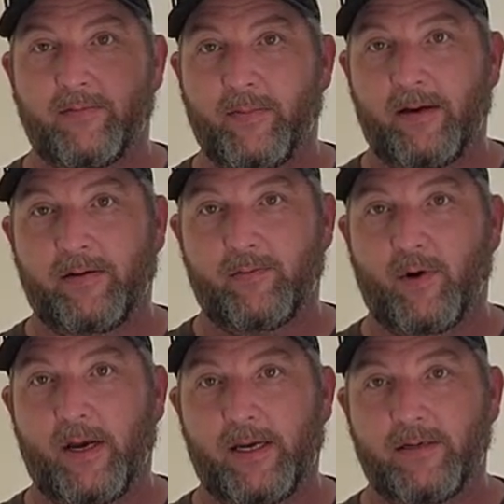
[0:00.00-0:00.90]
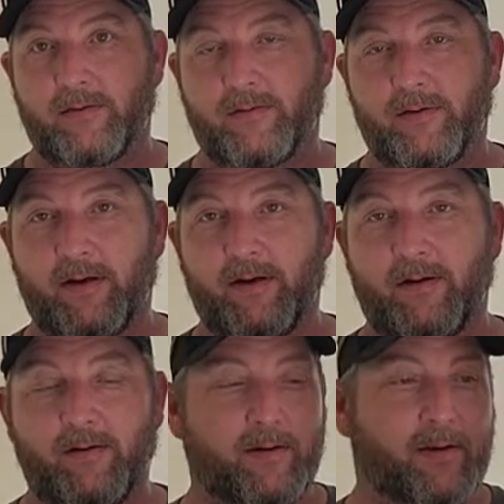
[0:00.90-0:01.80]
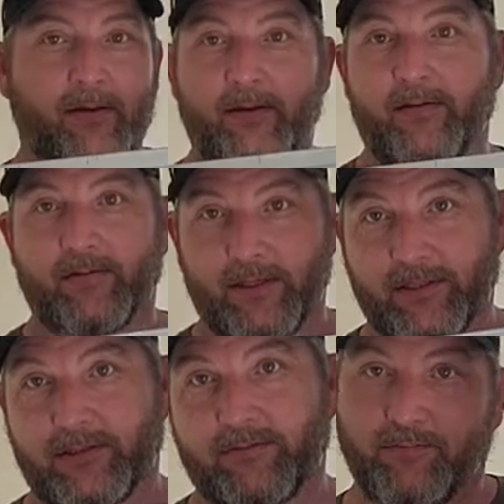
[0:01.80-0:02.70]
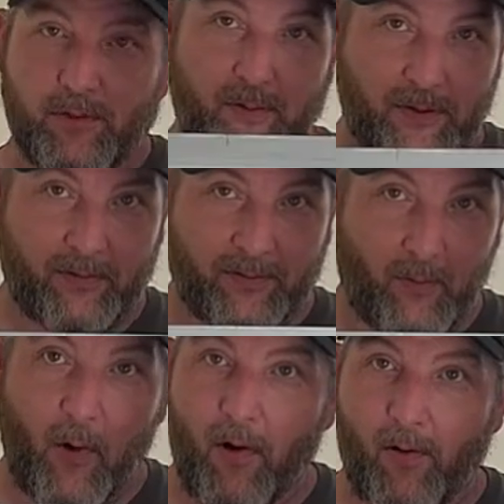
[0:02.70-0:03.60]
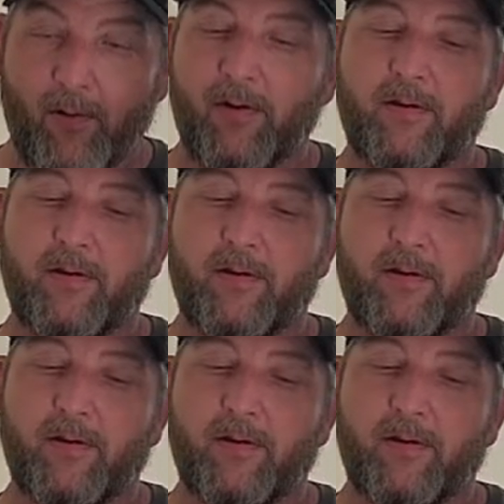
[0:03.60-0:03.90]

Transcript: the mounting bracket. This you put on the wall,